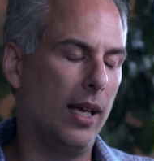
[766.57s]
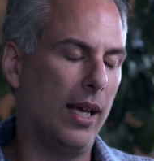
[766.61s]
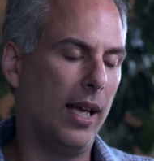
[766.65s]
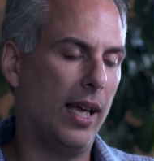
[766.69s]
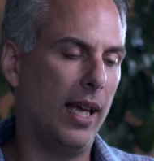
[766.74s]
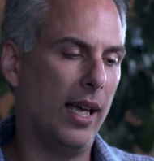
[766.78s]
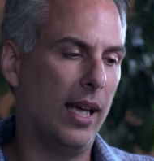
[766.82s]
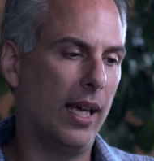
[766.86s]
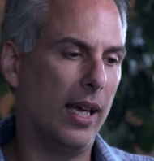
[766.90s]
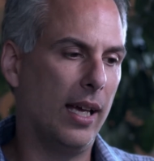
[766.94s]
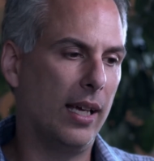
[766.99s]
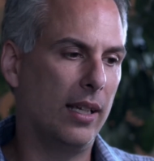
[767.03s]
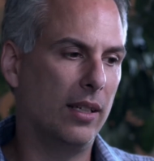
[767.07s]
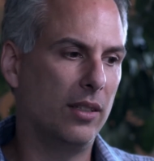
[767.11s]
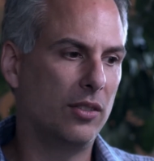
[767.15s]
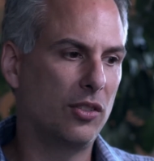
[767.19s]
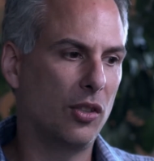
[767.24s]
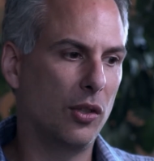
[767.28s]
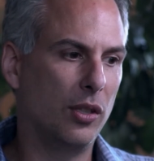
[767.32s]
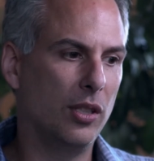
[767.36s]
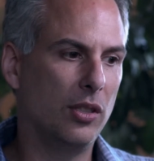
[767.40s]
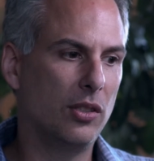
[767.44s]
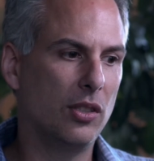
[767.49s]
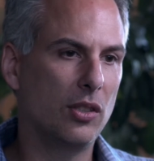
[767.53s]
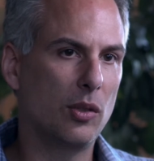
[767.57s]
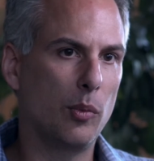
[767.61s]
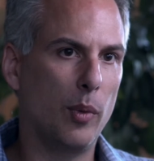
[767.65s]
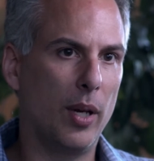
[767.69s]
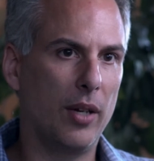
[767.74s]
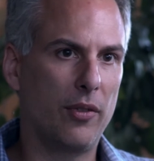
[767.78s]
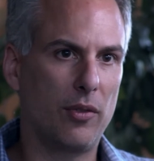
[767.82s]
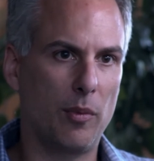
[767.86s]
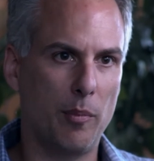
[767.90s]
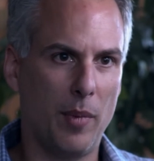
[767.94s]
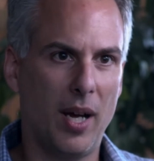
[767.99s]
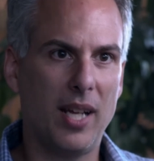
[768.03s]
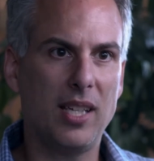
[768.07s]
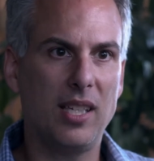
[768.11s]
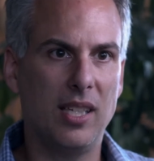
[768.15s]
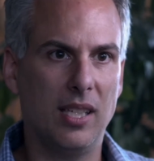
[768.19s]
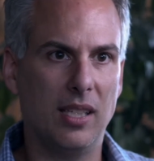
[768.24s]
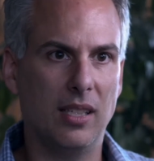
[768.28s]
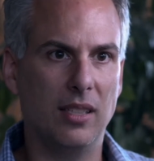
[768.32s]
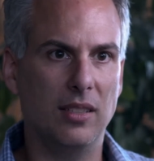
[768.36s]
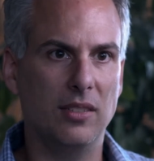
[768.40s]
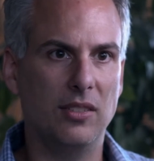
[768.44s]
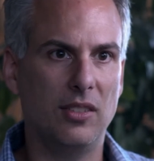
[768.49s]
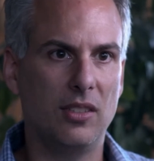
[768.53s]
And so this is a way for my
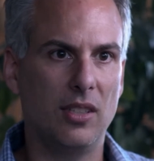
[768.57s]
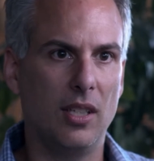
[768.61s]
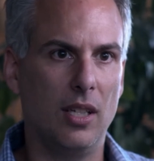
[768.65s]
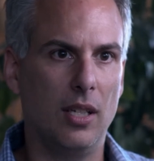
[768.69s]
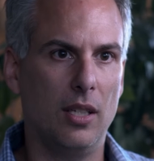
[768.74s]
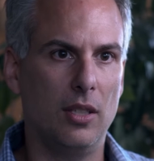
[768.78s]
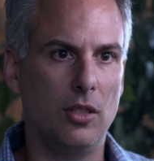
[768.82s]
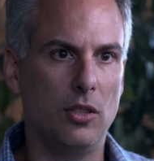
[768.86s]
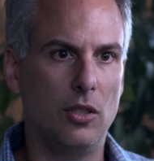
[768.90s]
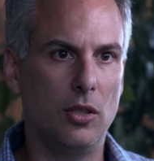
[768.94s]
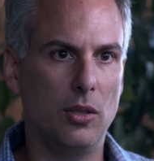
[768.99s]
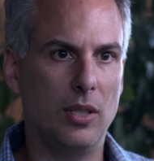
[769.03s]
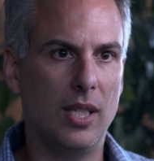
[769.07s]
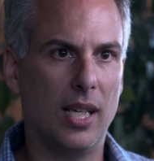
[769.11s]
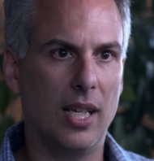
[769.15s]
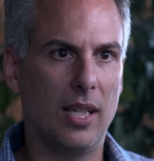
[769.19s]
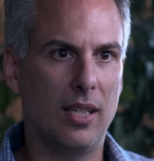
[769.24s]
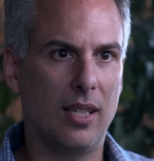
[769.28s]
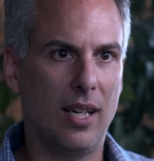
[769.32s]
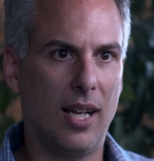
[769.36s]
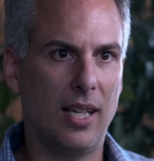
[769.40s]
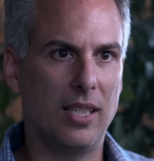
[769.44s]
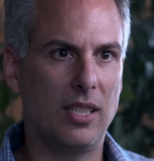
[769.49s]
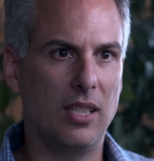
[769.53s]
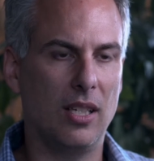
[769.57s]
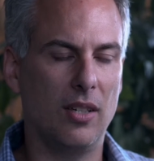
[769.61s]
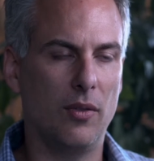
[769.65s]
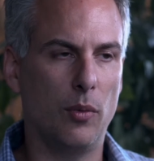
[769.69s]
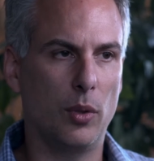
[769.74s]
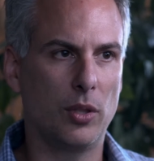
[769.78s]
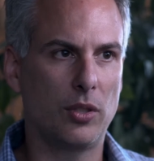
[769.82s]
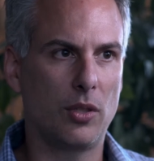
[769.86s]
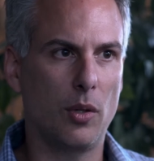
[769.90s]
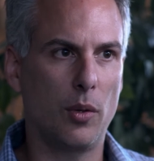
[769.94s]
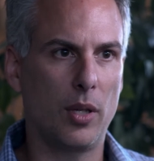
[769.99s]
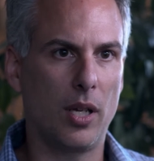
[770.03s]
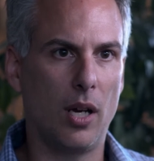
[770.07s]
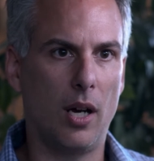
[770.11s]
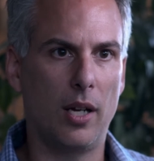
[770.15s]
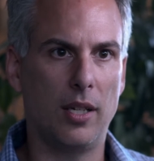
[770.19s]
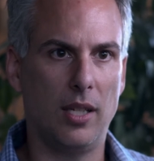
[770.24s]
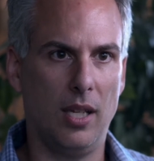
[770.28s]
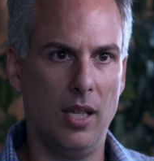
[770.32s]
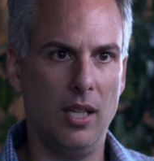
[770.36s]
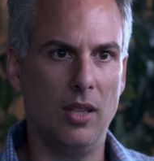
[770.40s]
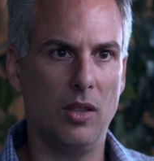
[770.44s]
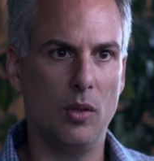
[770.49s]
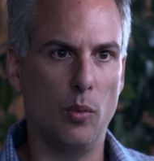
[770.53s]
kids to get an idea of what's going on
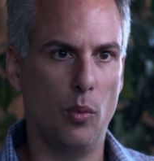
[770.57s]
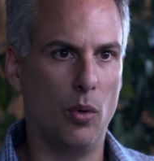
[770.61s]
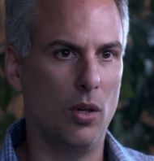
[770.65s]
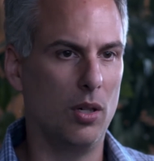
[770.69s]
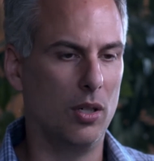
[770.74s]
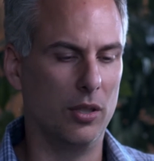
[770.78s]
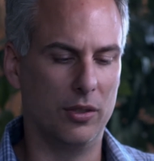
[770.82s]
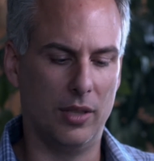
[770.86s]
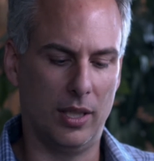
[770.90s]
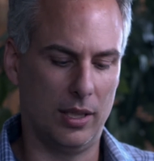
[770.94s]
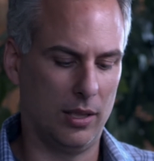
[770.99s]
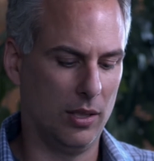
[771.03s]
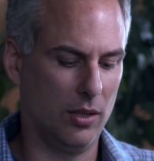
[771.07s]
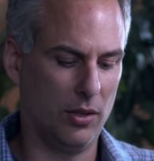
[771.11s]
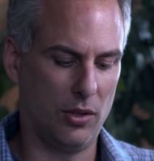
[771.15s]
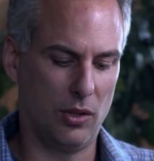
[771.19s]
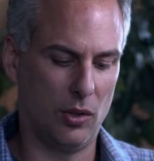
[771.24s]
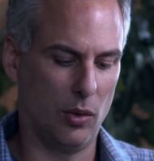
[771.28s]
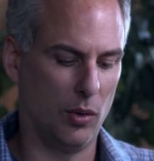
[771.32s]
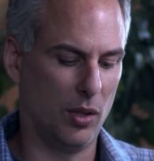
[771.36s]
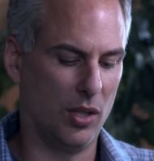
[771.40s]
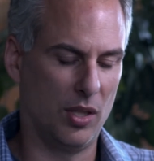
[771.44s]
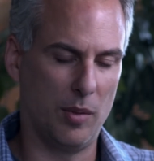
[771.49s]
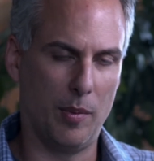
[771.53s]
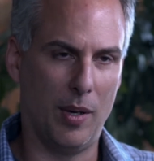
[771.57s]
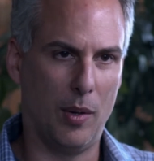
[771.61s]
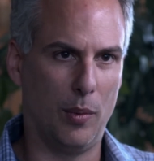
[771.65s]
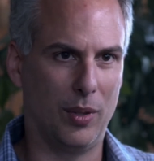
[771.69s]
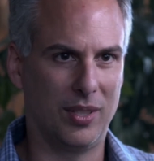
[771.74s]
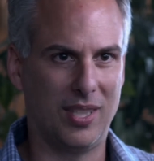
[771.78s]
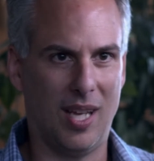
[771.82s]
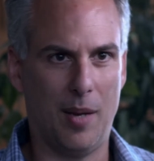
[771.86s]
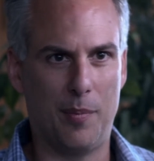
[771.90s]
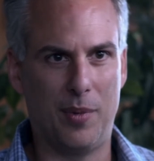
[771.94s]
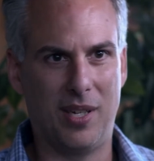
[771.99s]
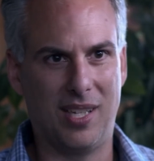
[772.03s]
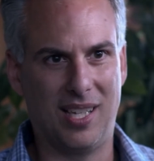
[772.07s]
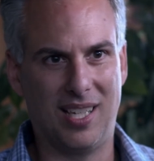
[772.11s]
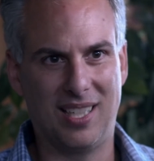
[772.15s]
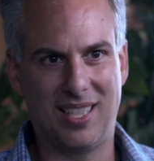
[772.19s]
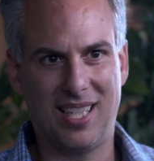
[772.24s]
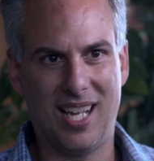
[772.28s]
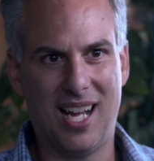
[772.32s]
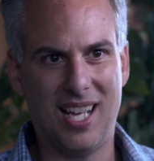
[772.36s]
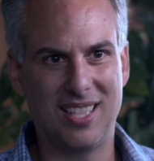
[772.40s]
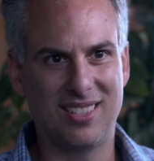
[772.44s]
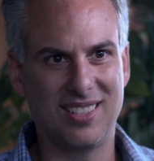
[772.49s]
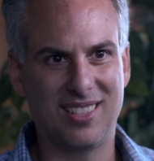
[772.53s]
in the world. Like there's stories about what's happening in
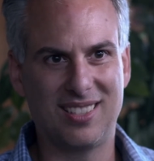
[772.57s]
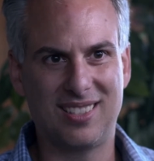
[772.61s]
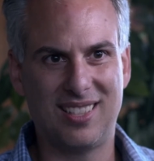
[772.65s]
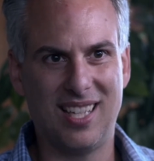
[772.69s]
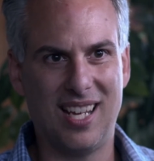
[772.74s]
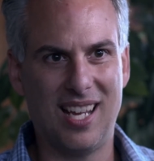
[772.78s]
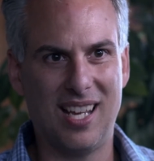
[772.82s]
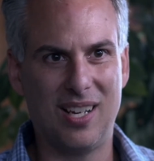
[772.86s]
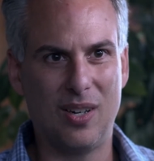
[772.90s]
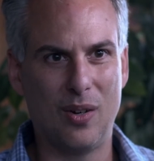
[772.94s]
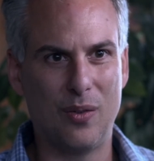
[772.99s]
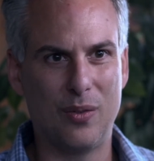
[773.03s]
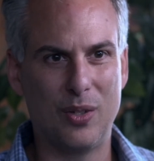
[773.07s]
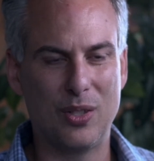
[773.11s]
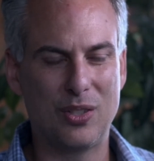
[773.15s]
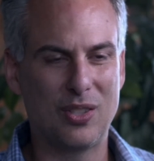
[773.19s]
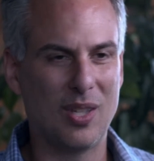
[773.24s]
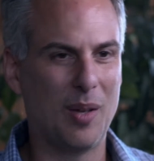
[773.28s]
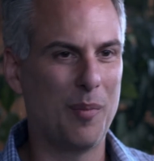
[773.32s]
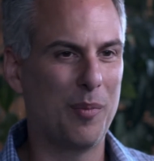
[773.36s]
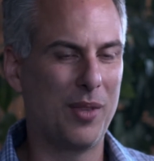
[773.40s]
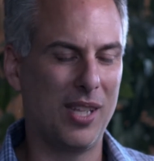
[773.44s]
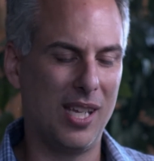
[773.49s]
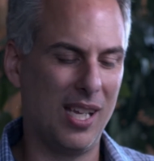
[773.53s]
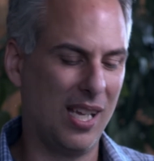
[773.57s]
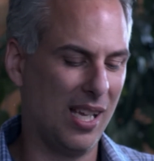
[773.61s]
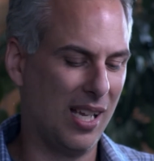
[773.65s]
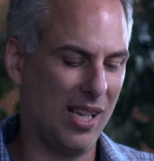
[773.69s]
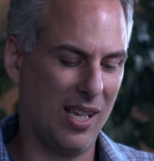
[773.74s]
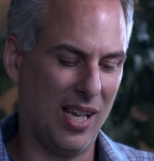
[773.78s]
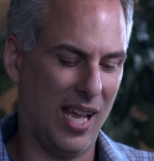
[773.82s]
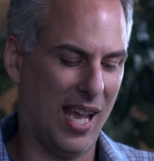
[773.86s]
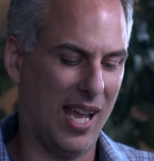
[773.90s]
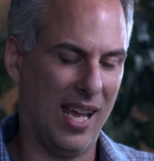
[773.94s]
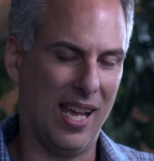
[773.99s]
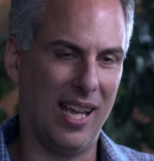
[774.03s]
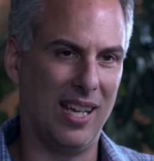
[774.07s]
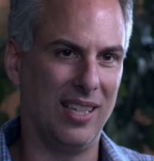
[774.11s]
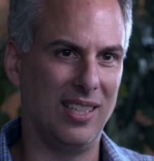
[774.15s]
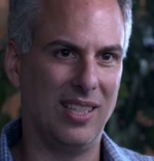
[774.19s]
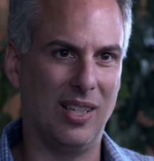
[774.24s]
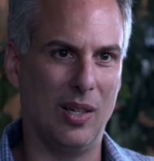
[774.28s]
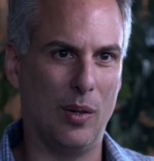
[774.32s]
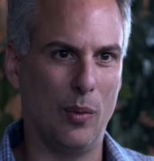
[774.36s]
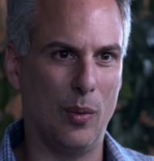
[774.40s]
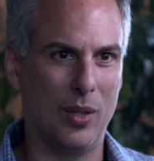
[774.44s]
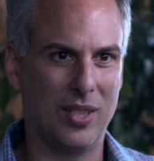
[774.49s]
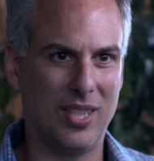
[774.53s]
Kazakhstan over something and,
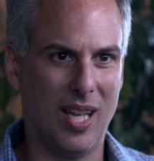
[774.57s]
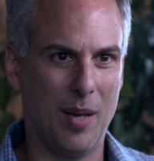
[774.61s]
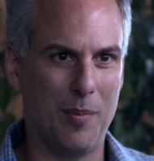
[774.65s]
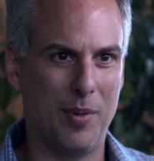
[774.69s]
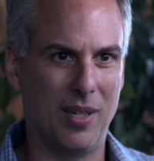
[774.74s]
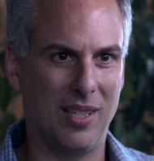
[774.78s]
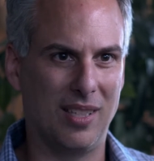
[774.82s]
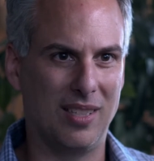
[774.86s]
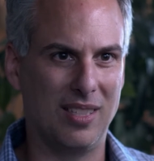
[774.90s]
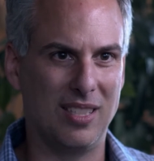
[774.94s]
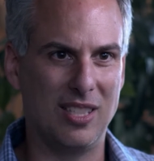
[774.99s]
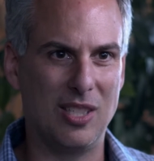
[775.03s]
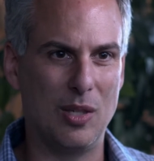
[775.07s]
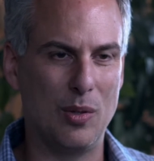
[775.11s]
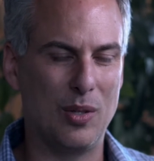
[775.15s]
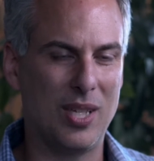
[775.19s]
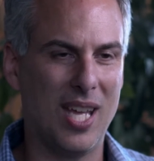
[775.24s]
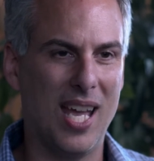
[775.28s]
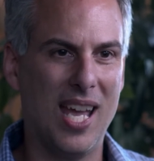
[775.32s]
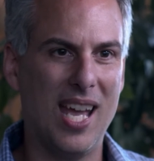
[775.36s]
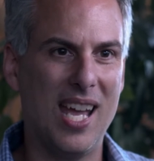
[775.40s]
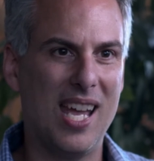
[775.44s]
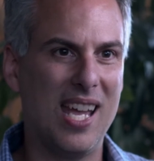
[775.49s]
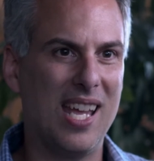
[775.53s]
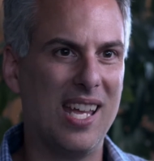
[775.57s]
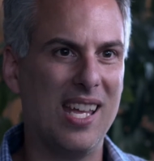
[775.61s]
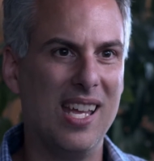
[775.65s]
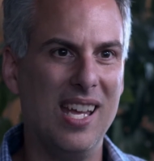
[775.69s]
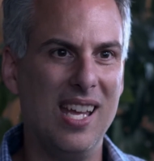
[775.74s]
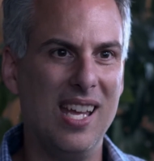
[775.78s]
what's happening in the UK.